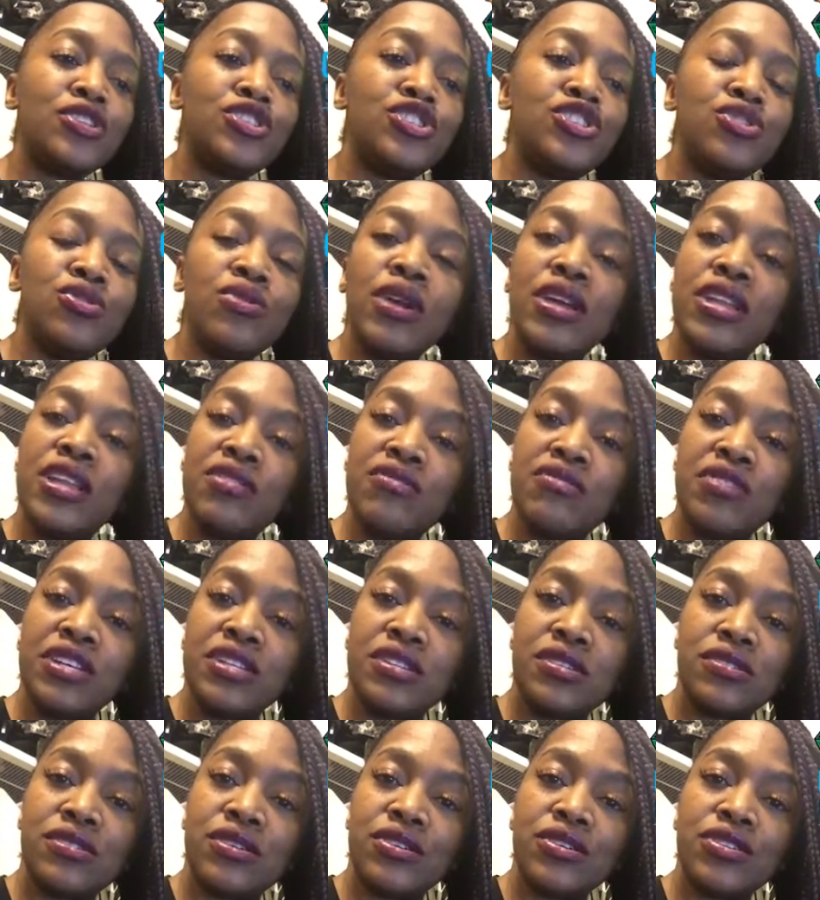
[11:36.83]
do any
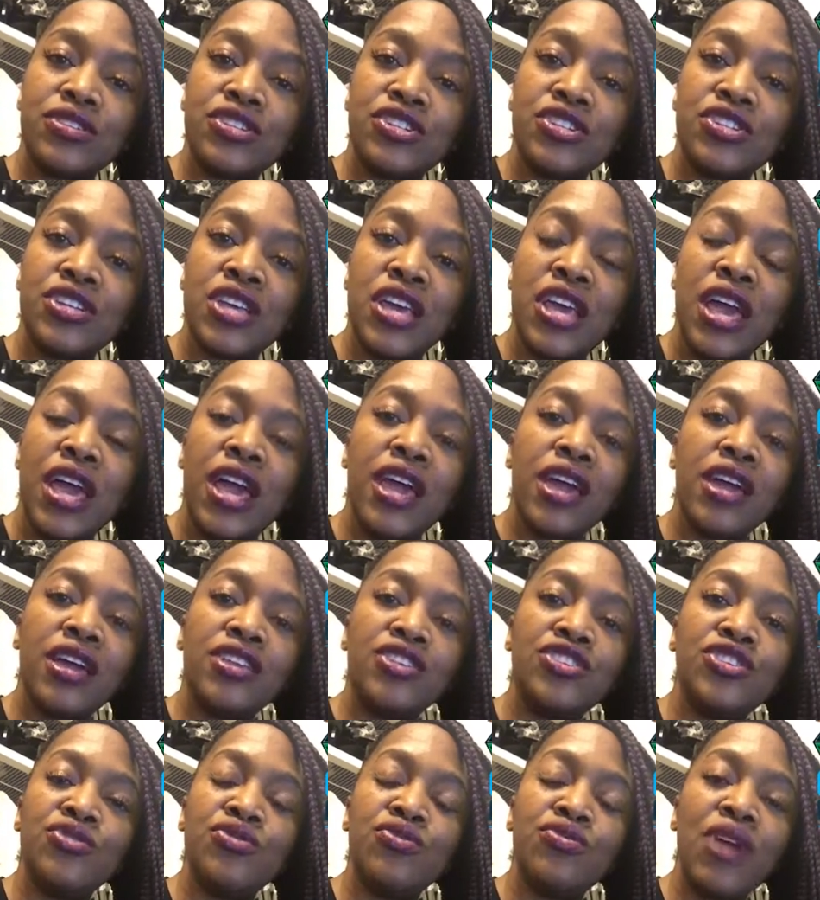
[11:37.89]
research
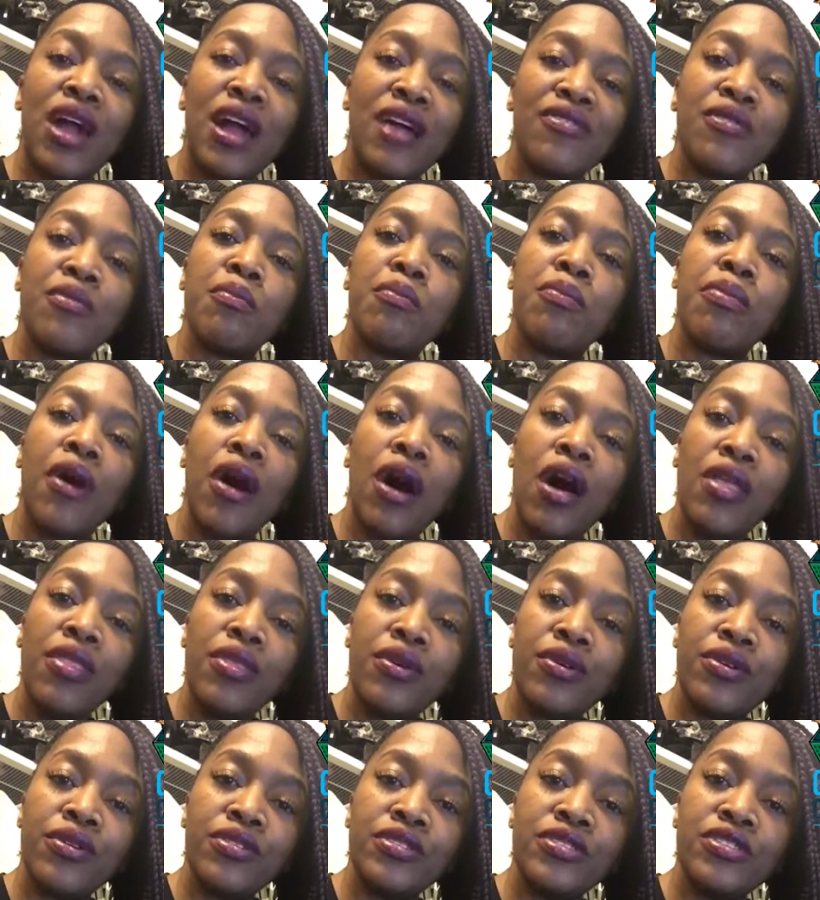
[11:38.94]
and you haven't
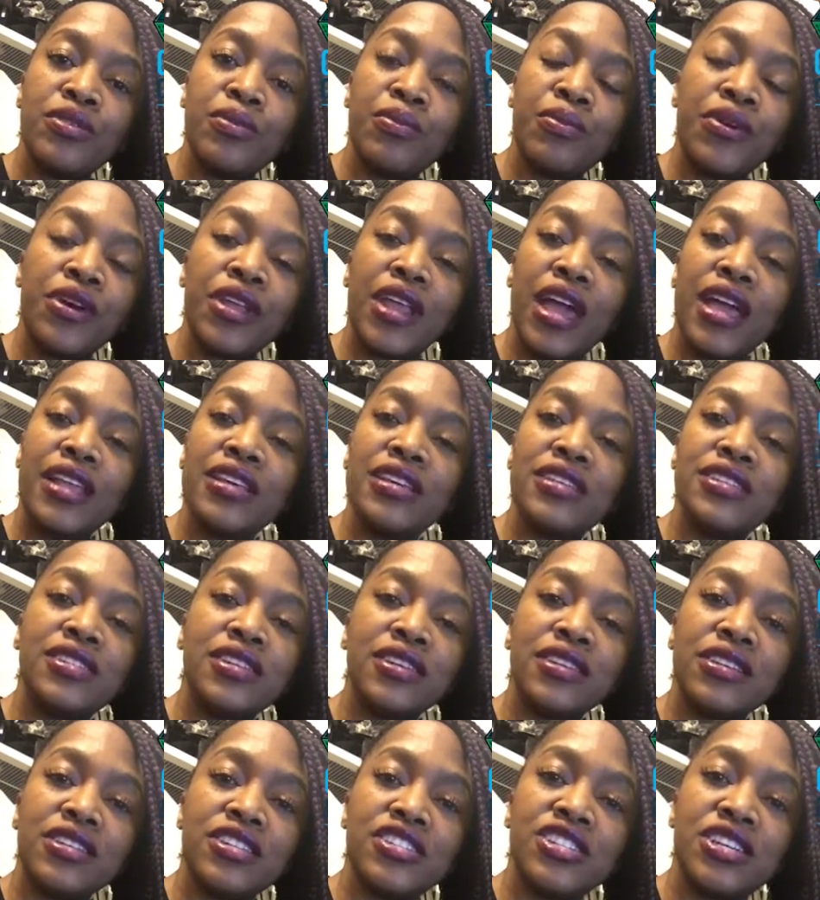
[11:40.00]
bothered to put any
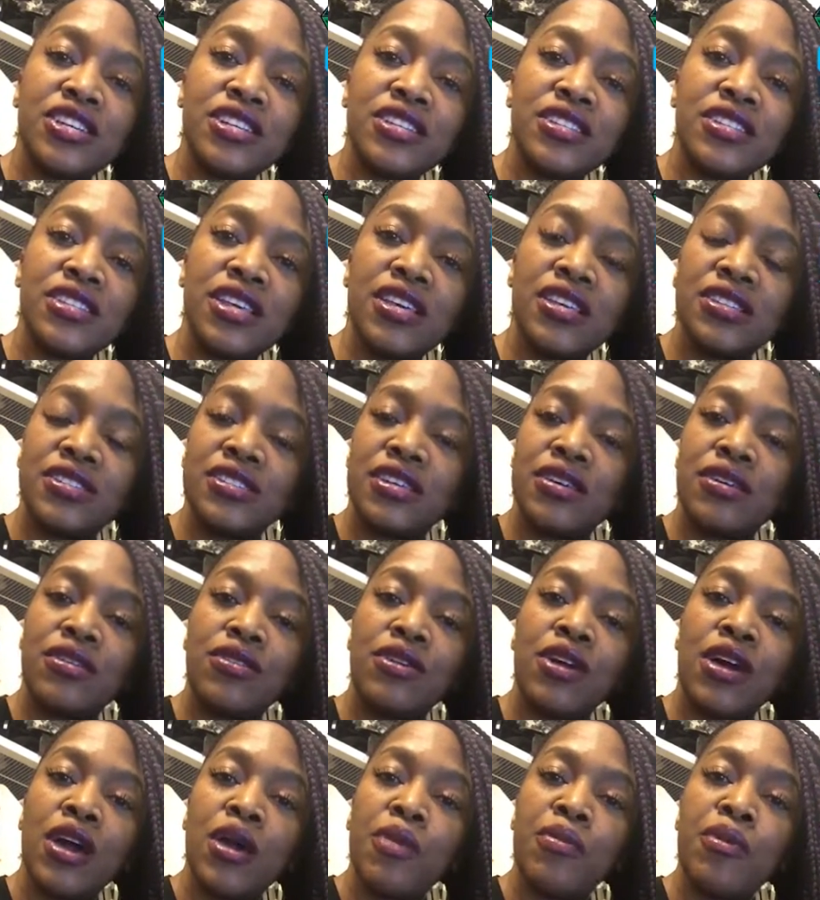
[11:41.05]
diligence
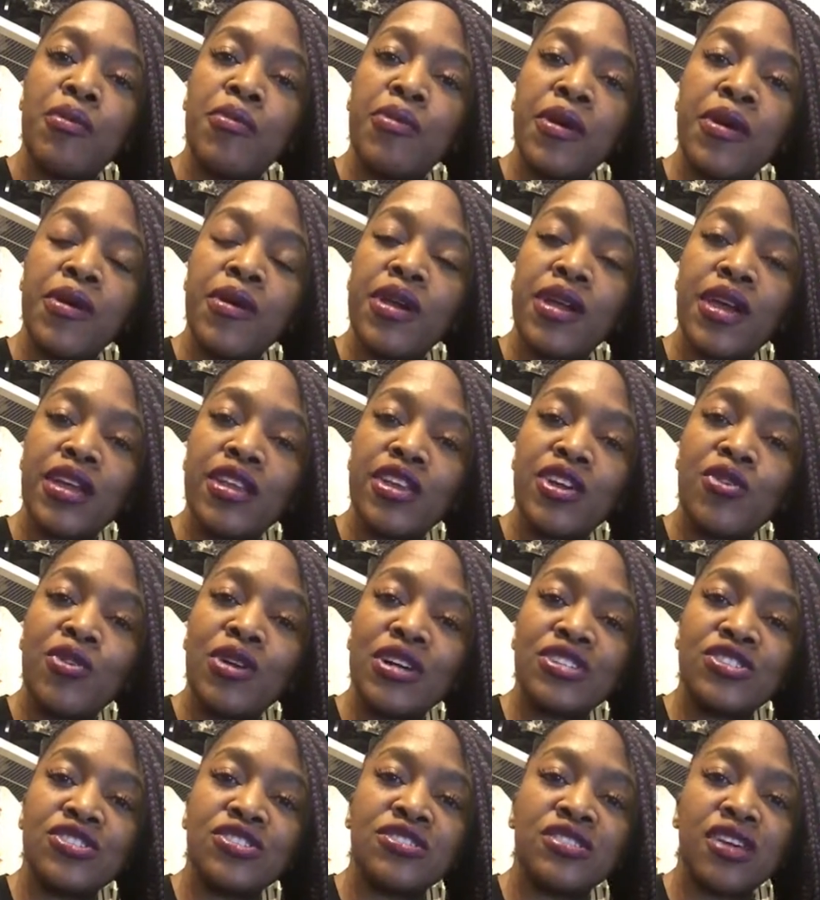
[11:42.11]
into preparing any
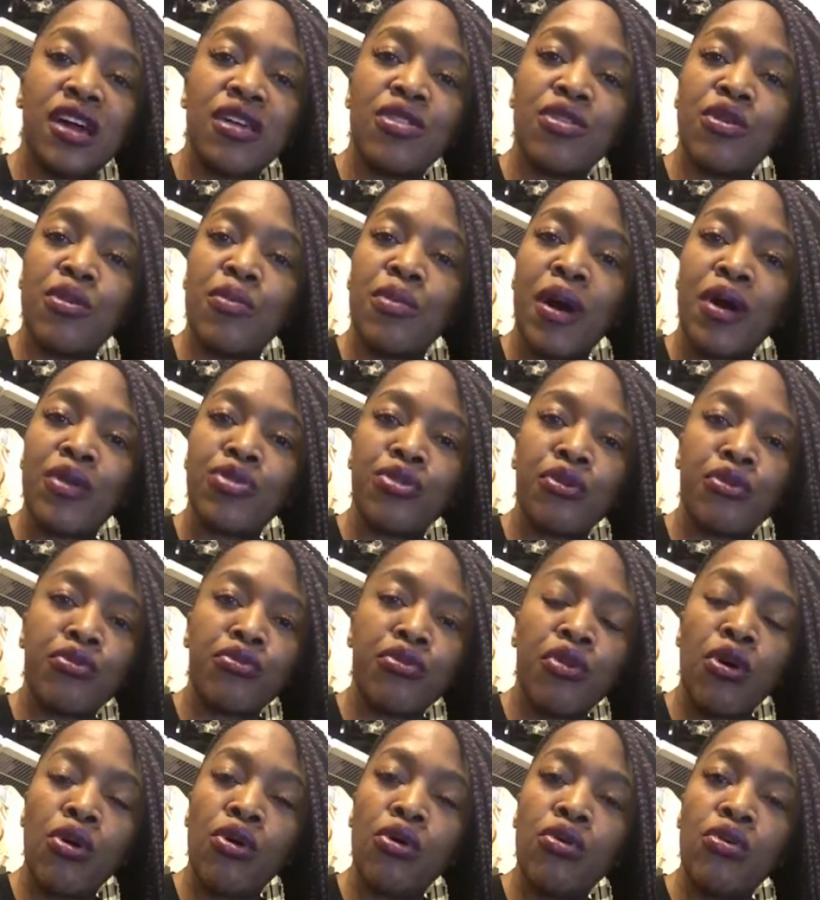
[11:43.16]
questions either about the
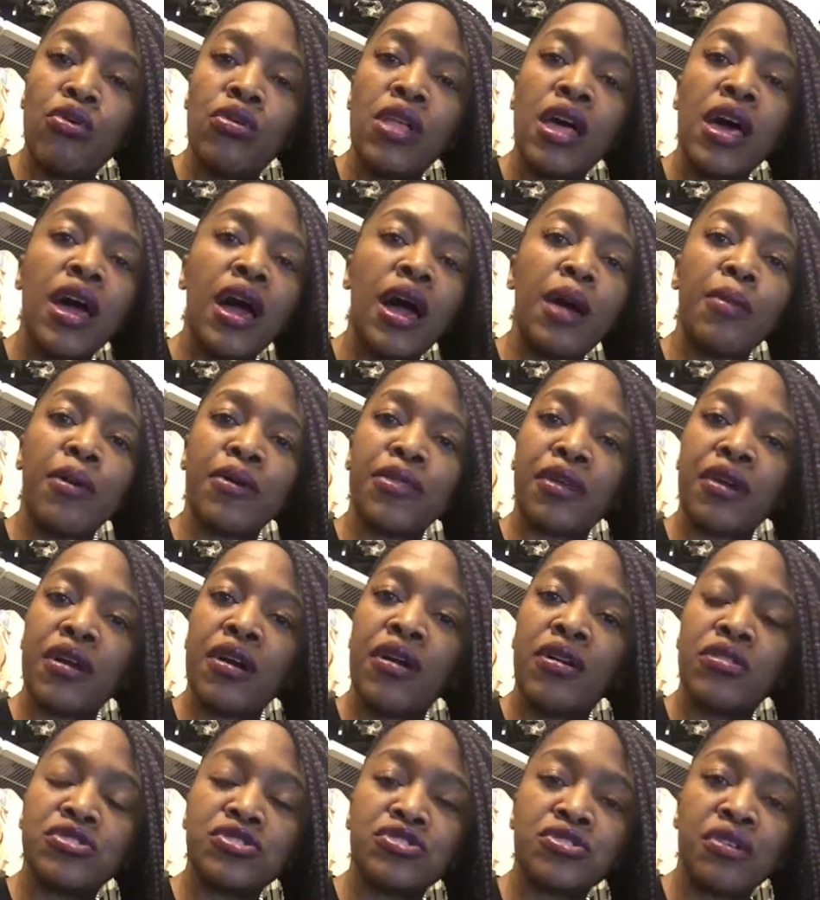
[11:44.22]
role, about the
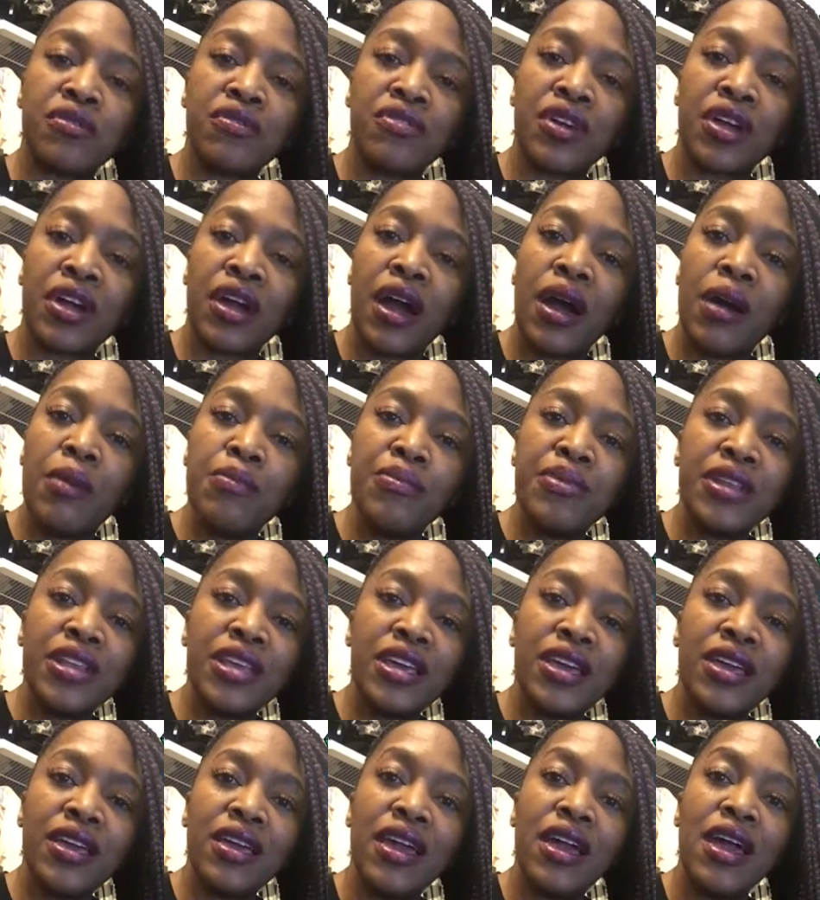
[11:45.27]
culture of the
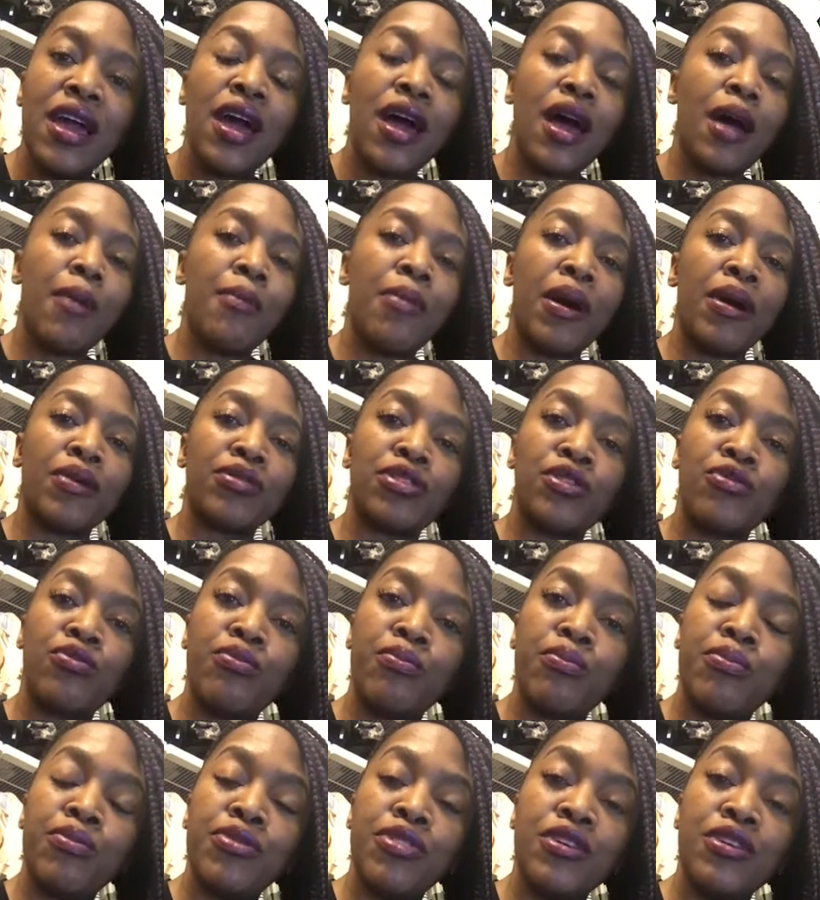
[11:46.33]
company, about the